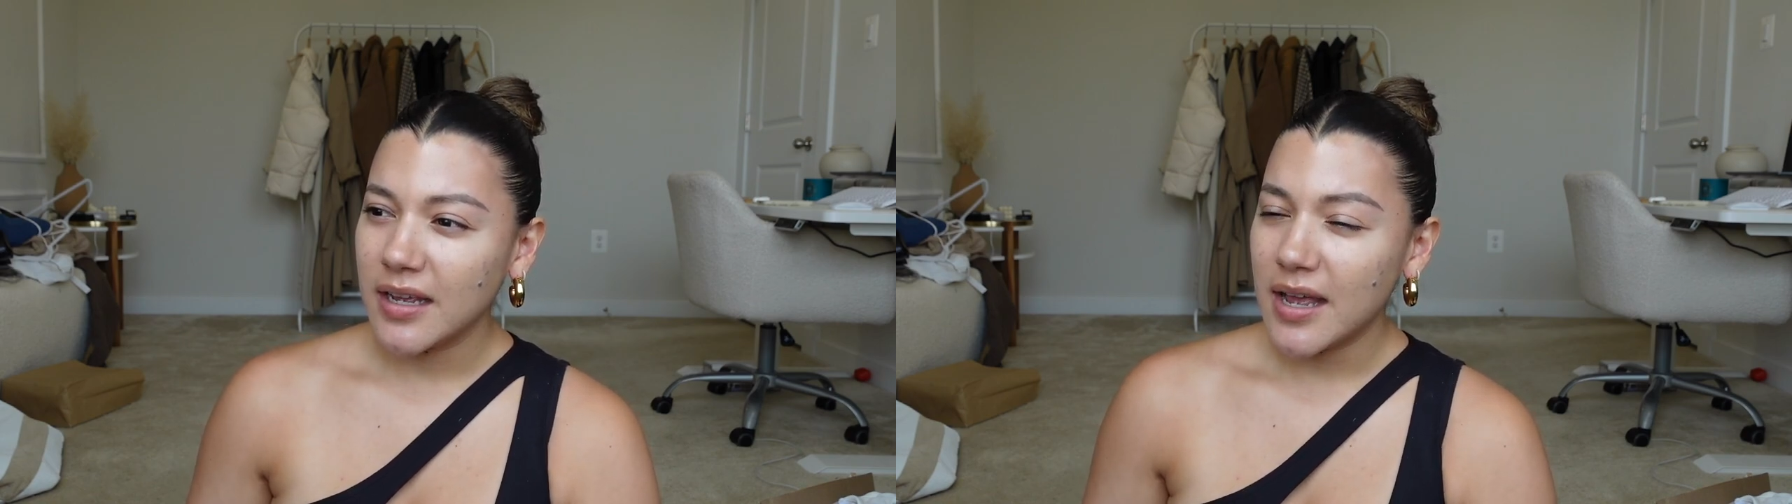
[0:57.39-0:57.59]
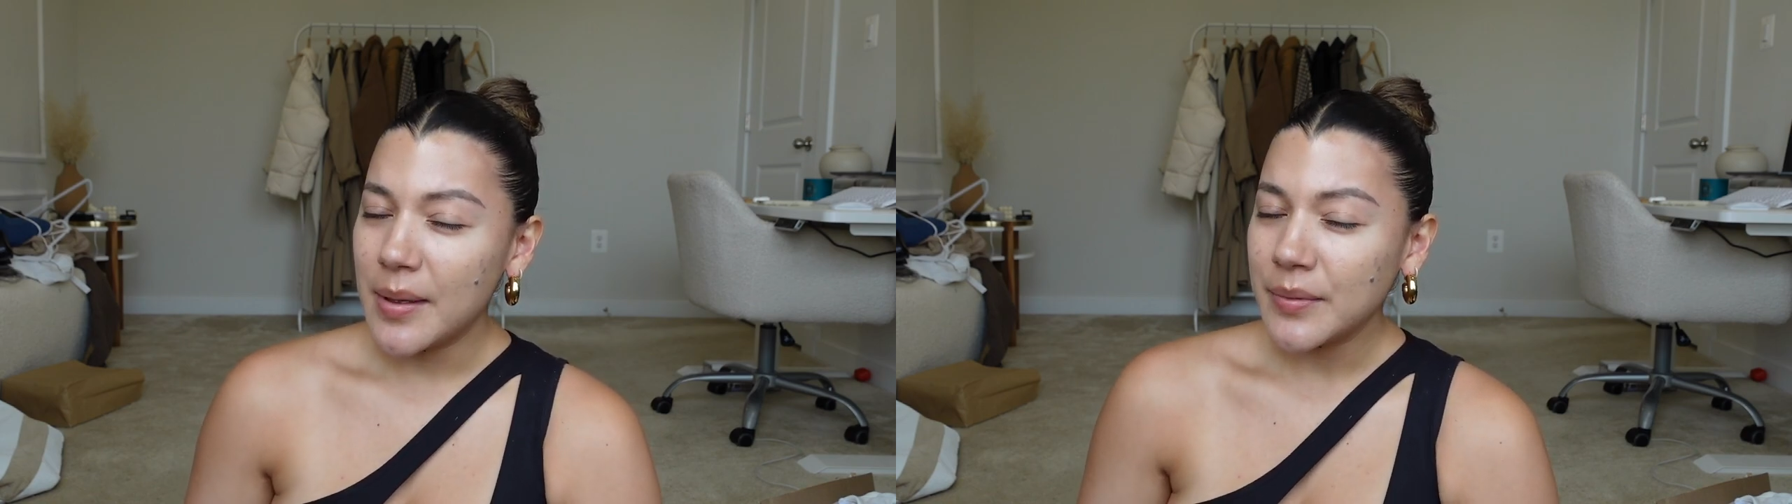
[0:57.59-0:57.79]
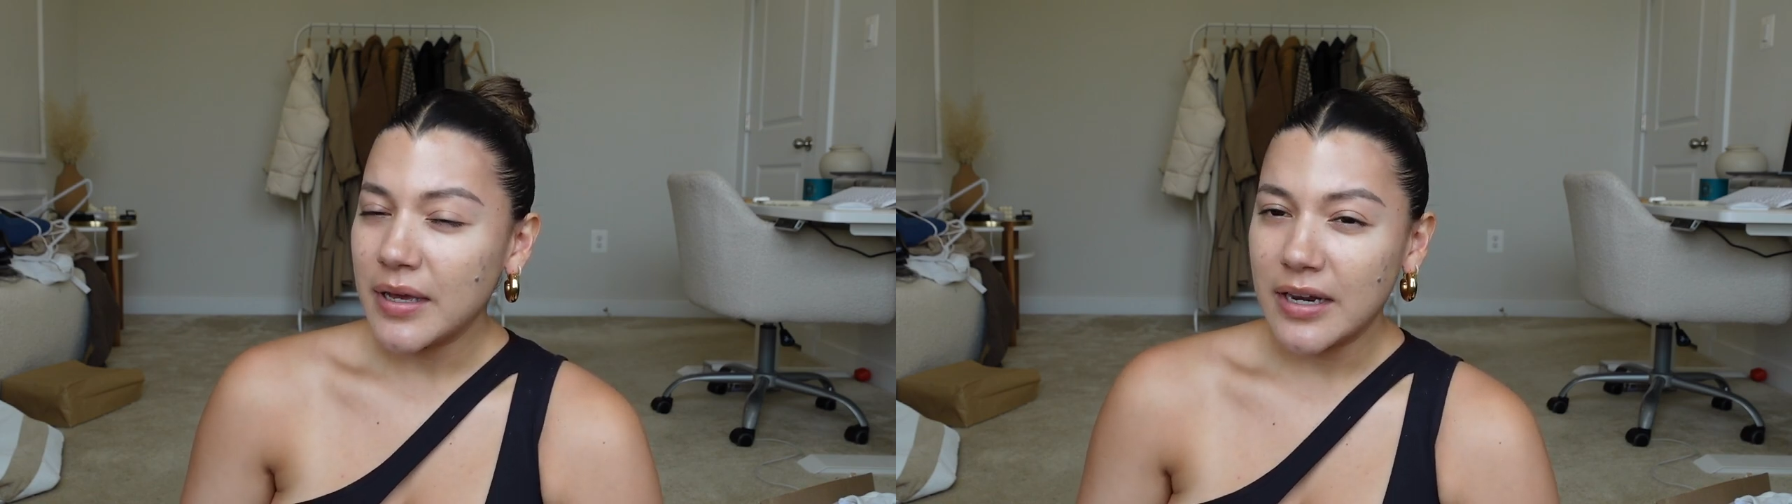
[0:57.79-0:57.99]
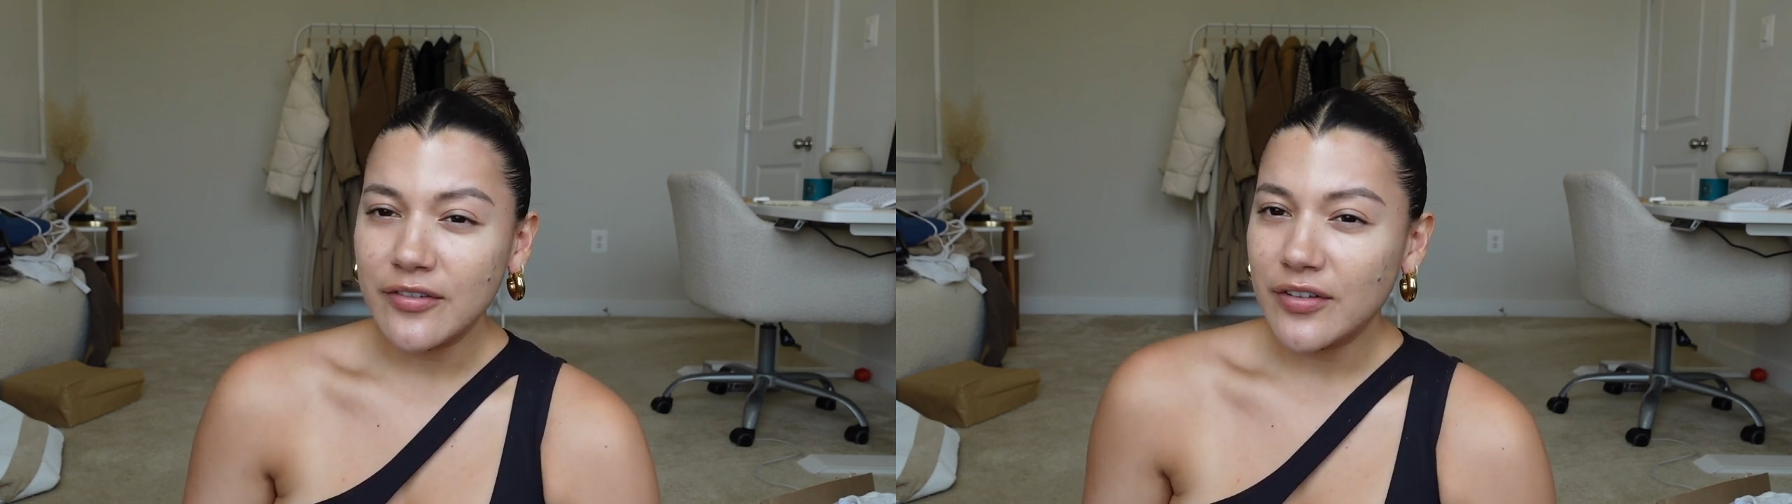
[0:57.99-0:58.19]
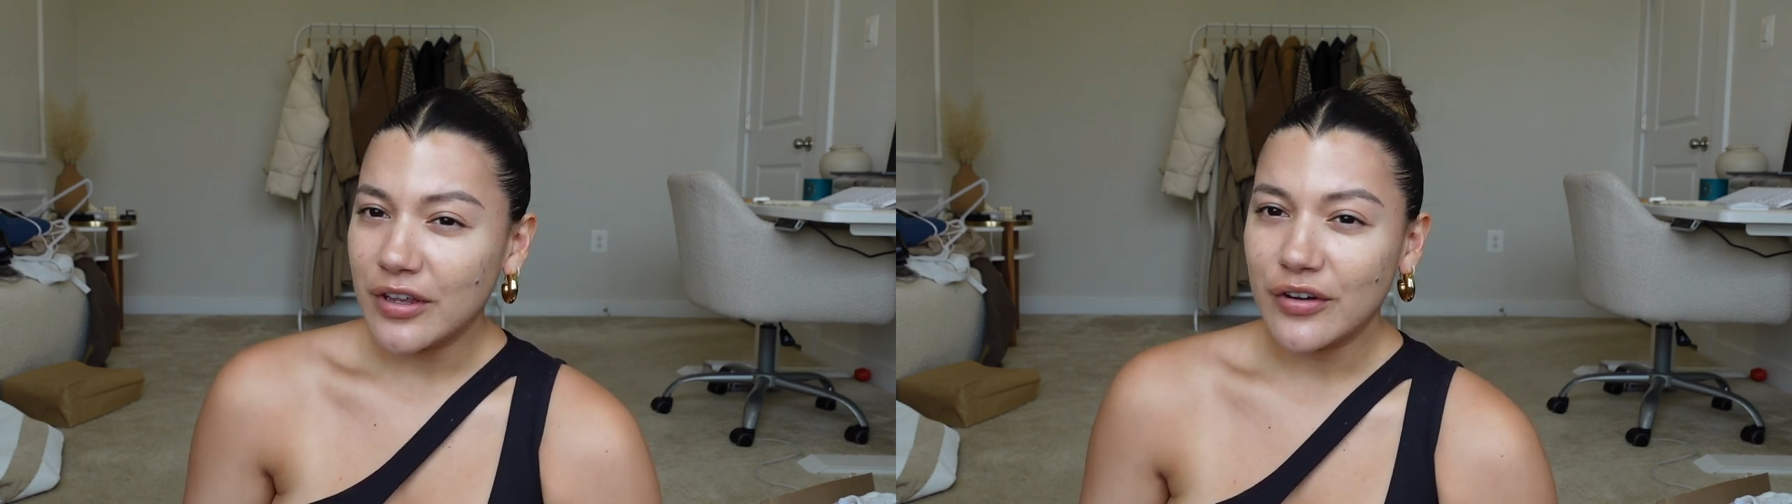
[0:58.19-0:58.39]
I'm gonna
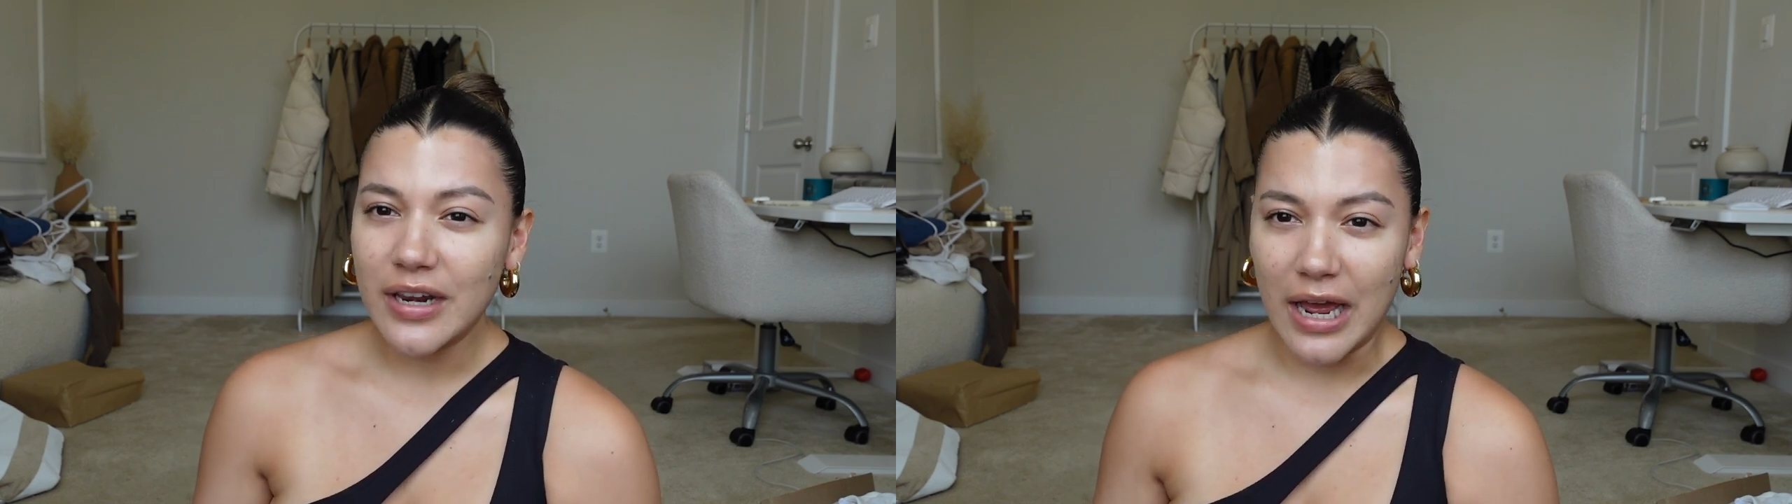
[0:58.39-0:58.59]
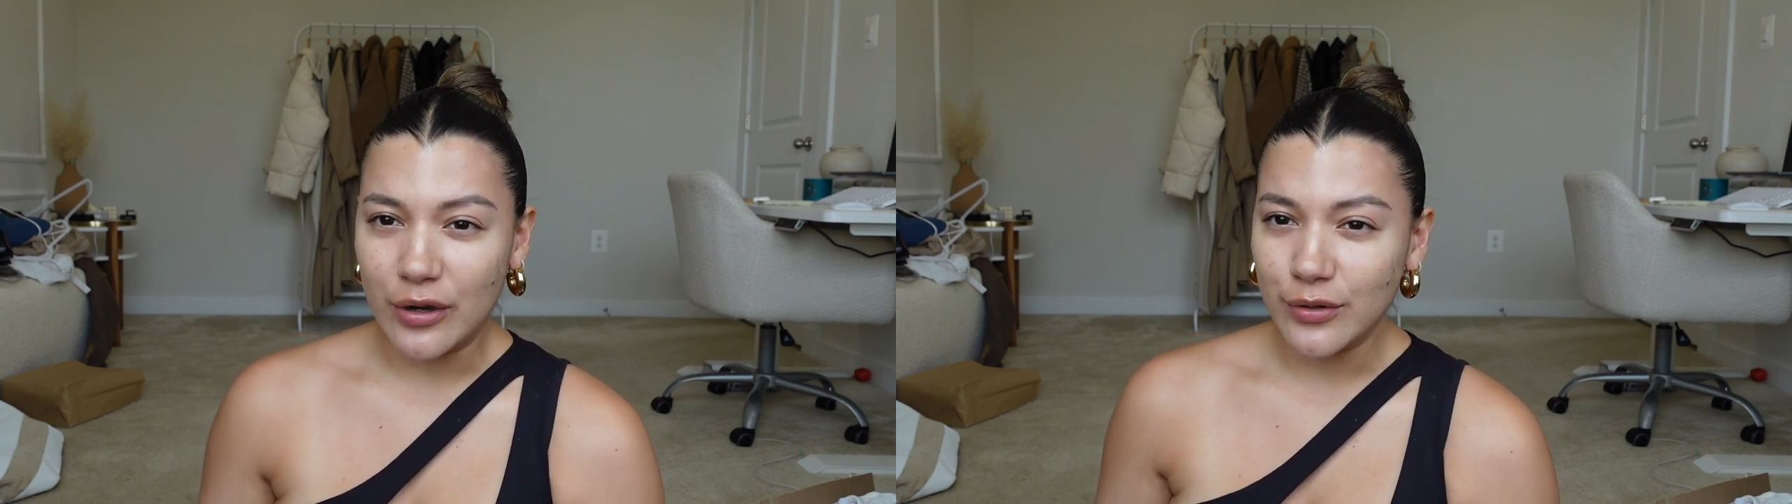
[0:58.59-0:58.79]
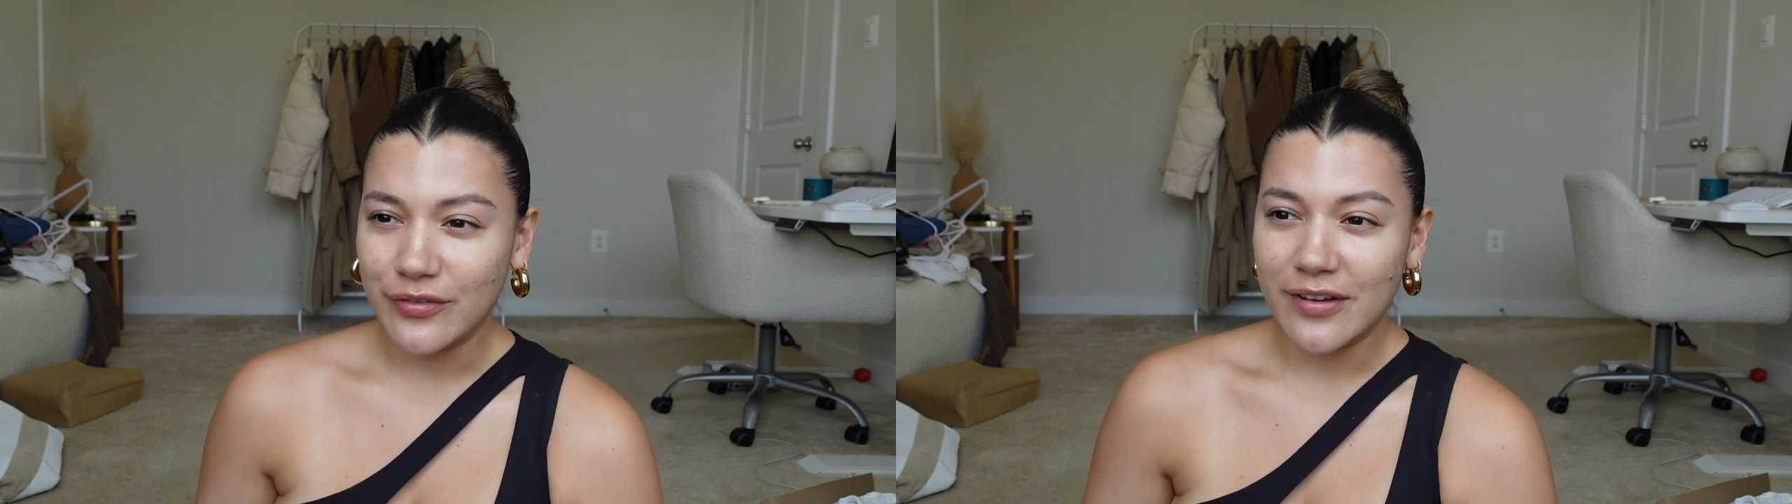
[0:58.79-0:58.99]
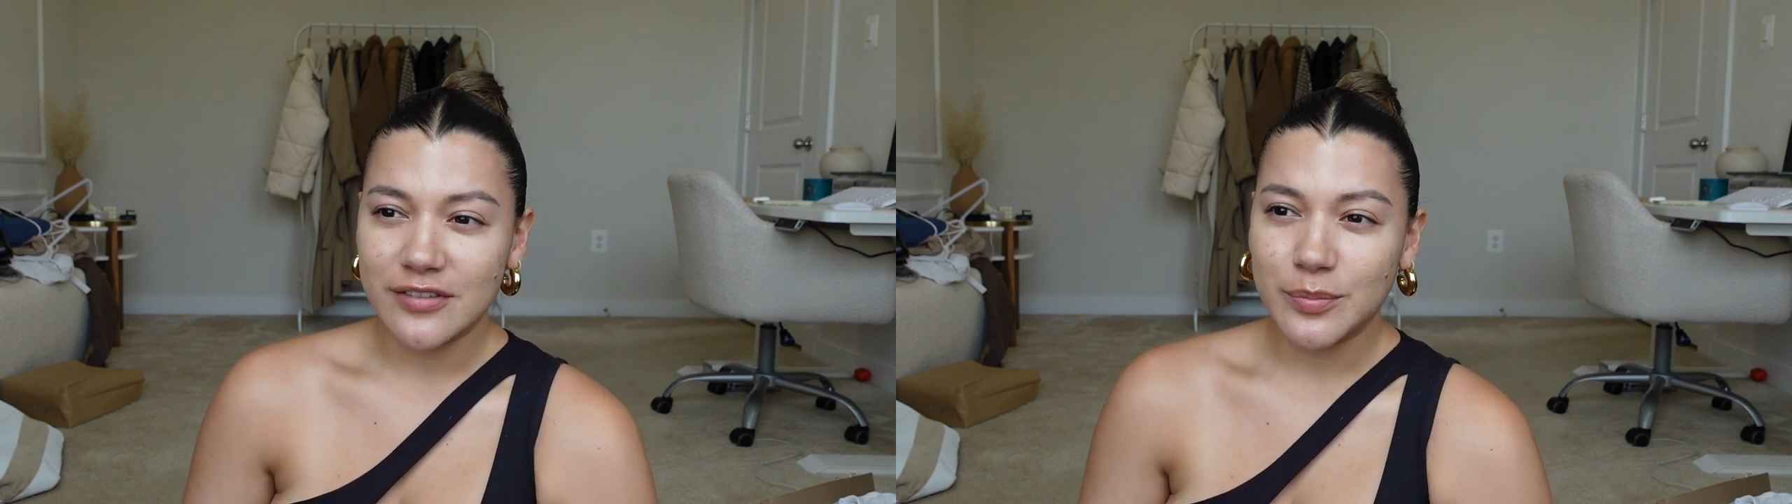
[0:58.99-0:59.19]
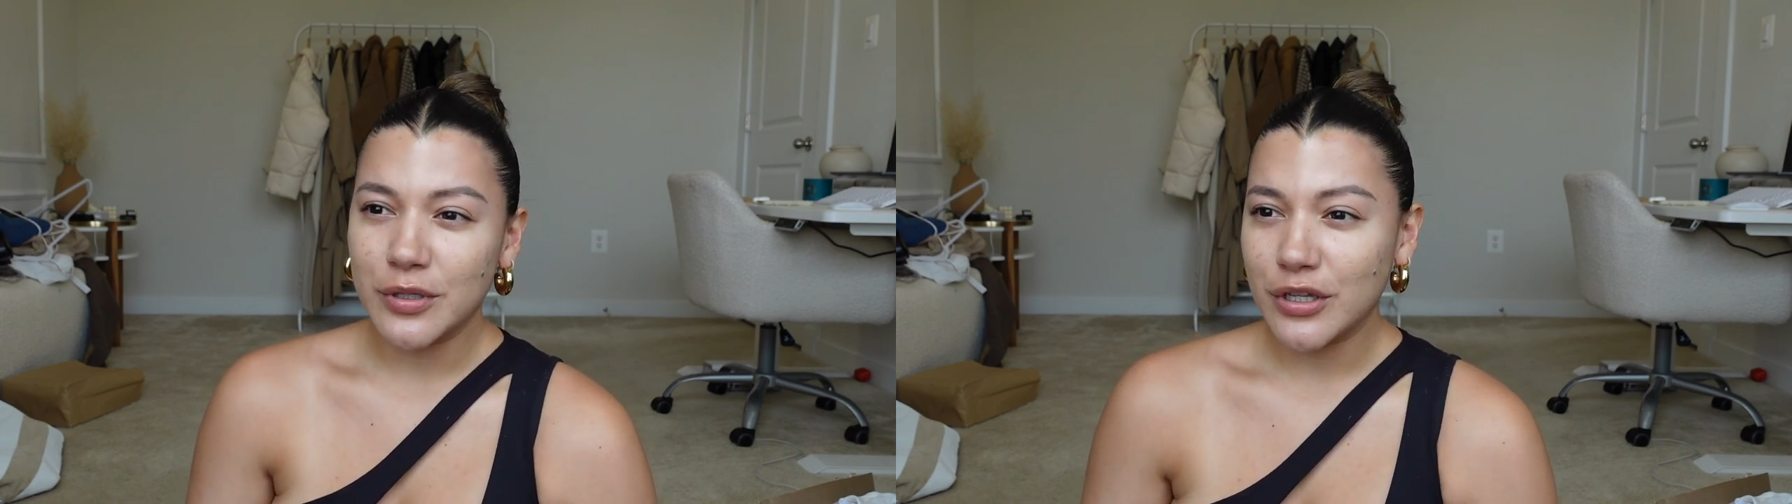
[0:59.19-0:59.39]
figure it out. If I have
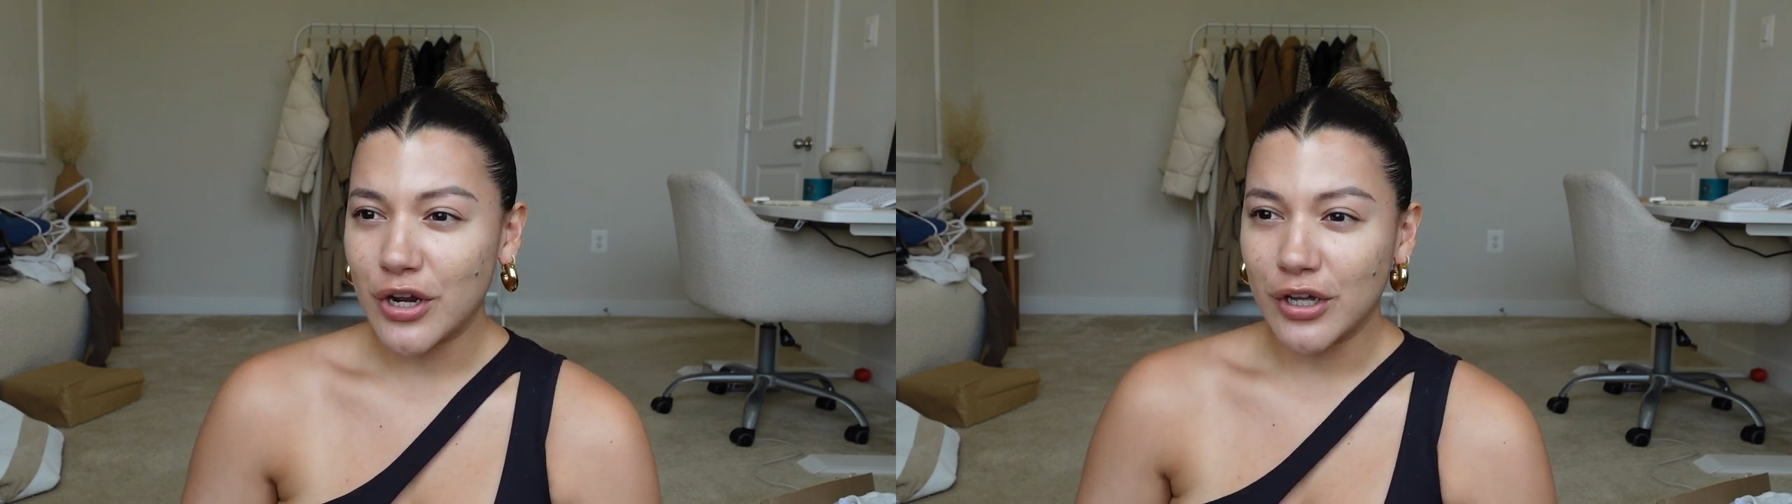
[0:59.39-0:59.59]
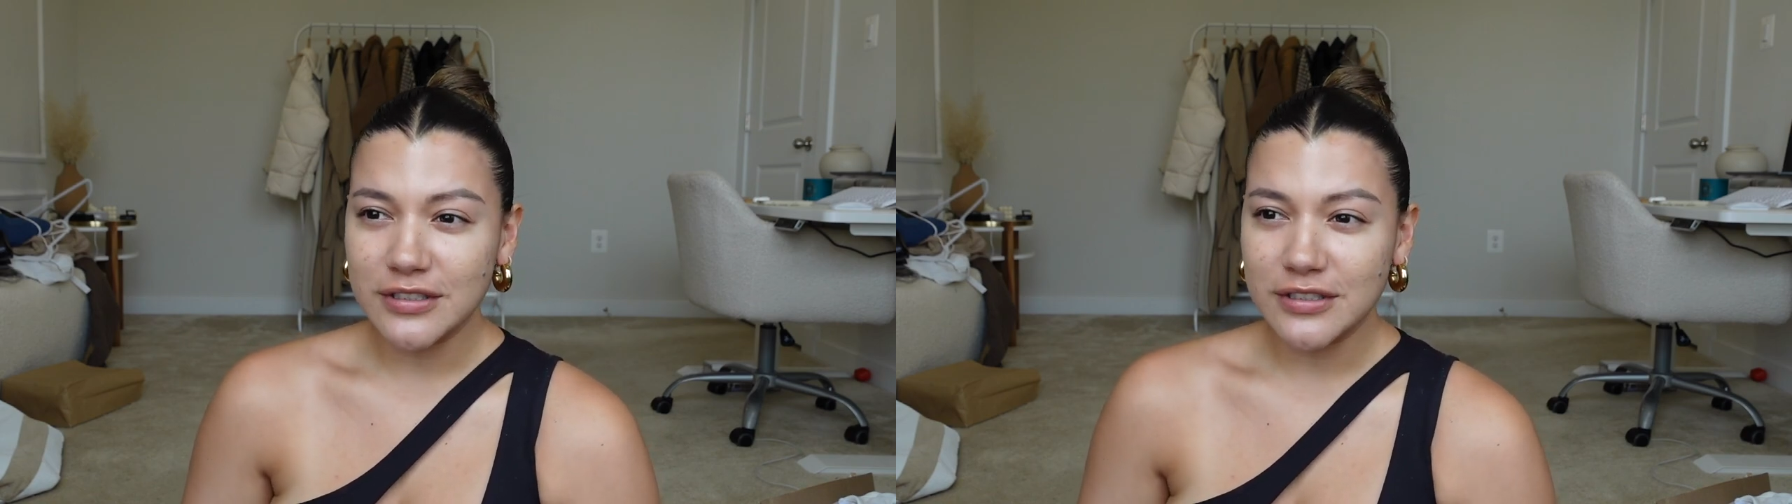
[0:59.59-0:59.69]
to pull an all